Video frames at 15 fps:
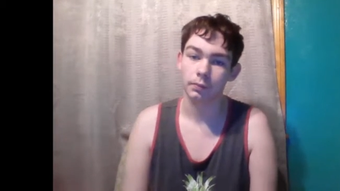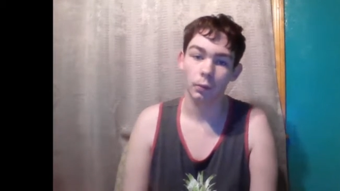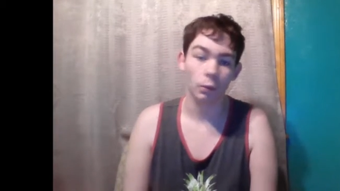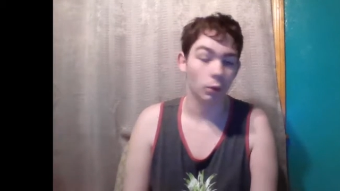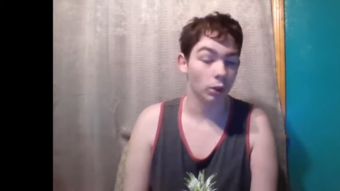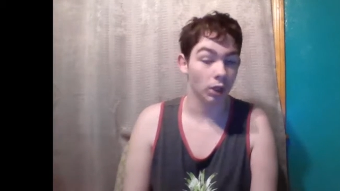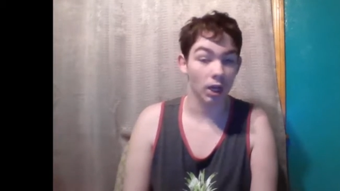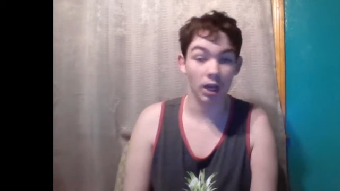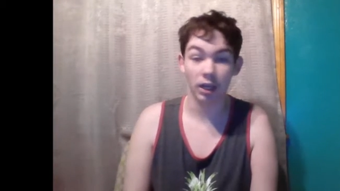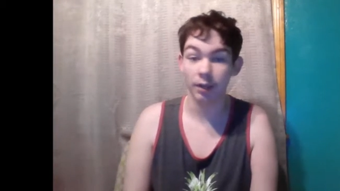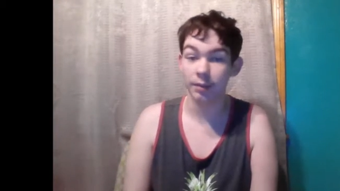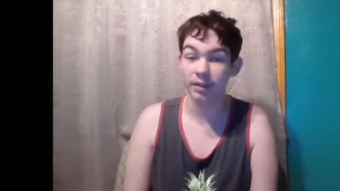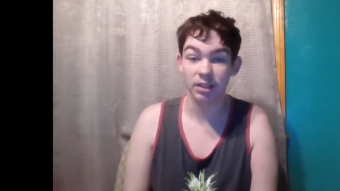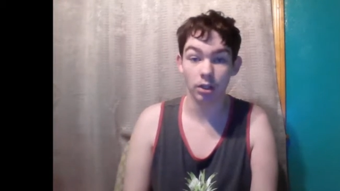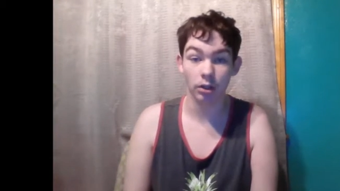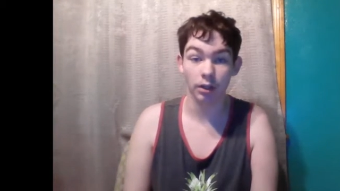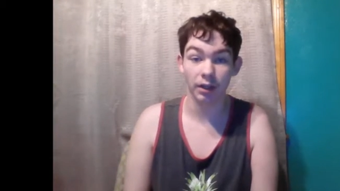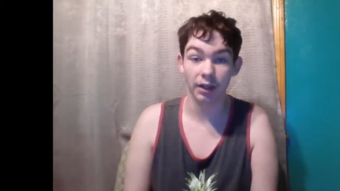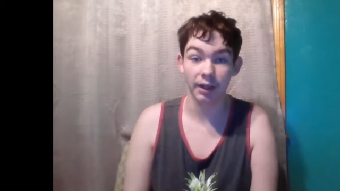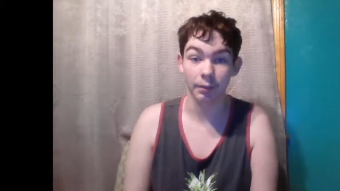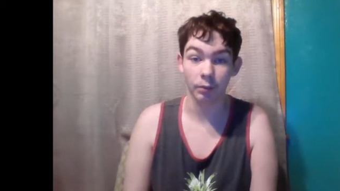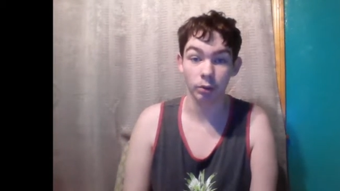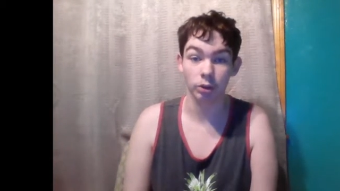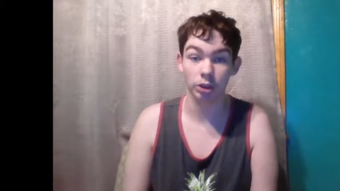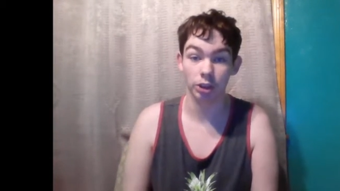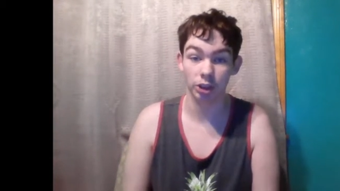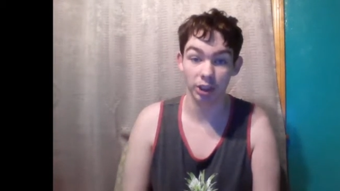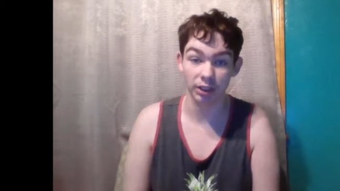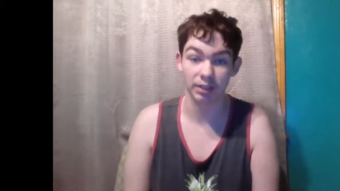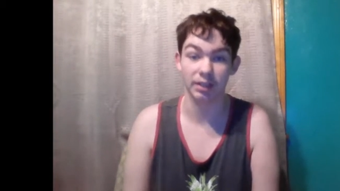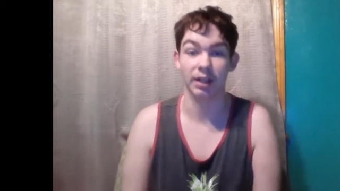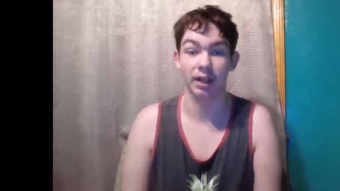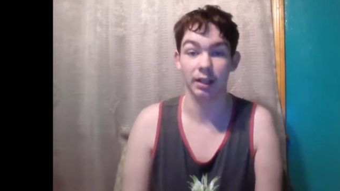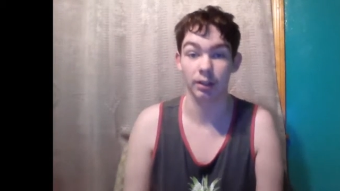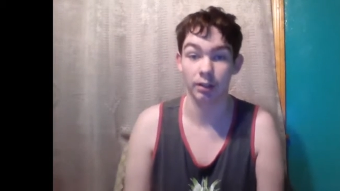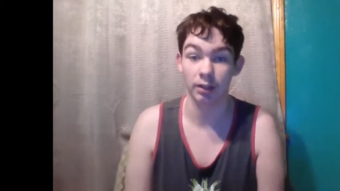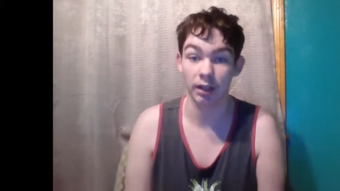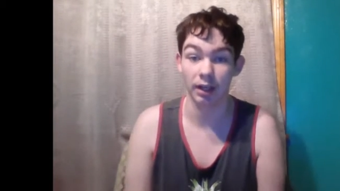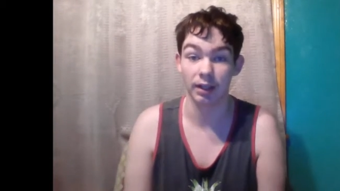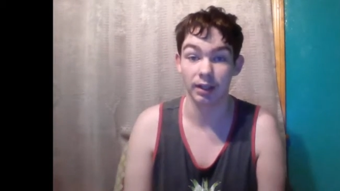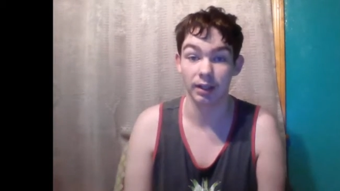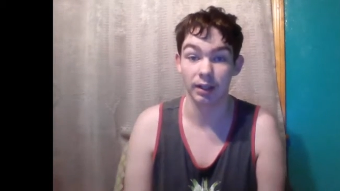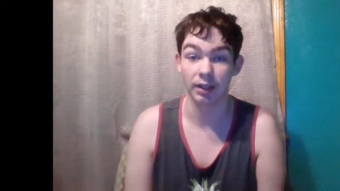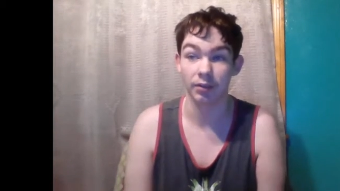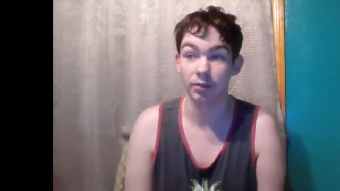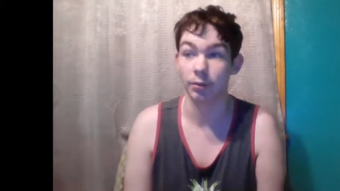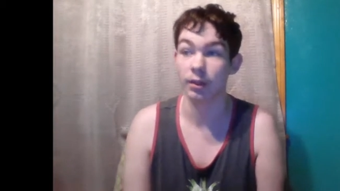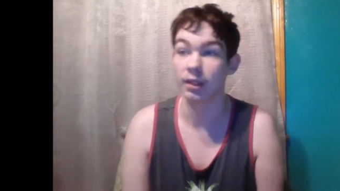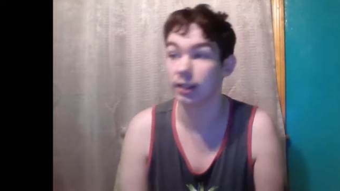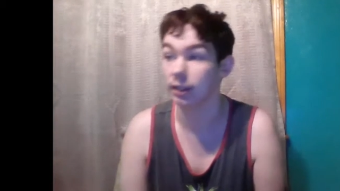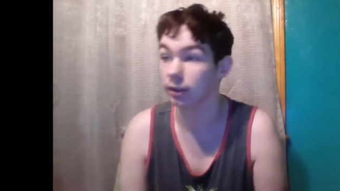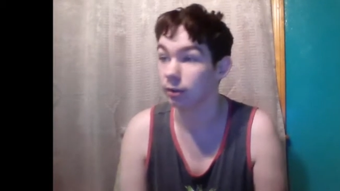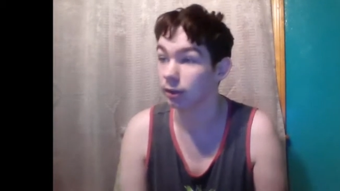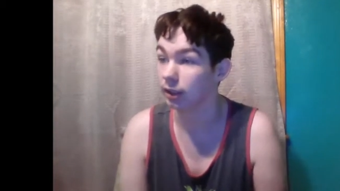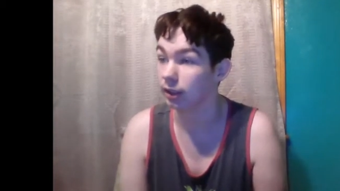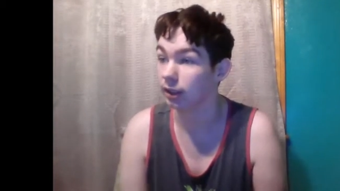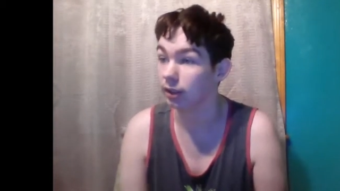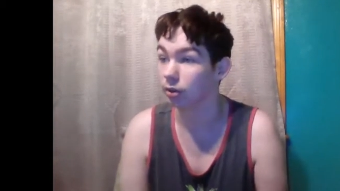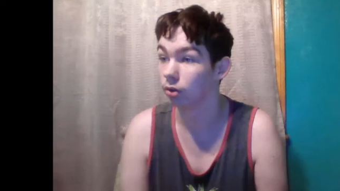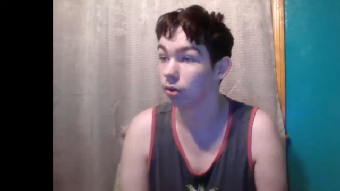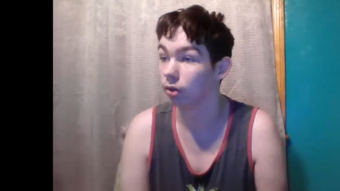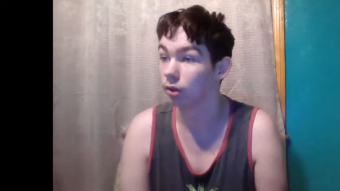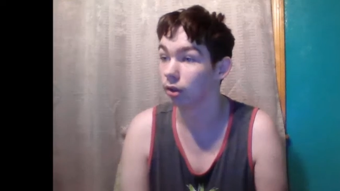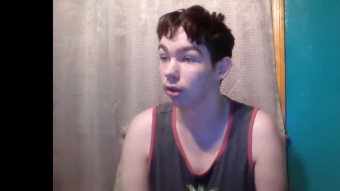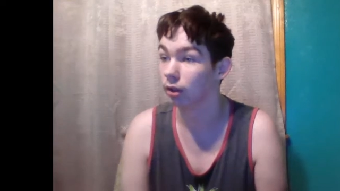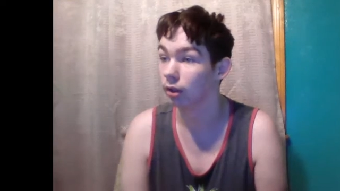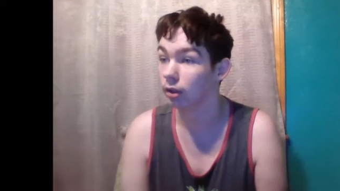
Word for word: We're not going to be starting any more shit together, and if we do, it'll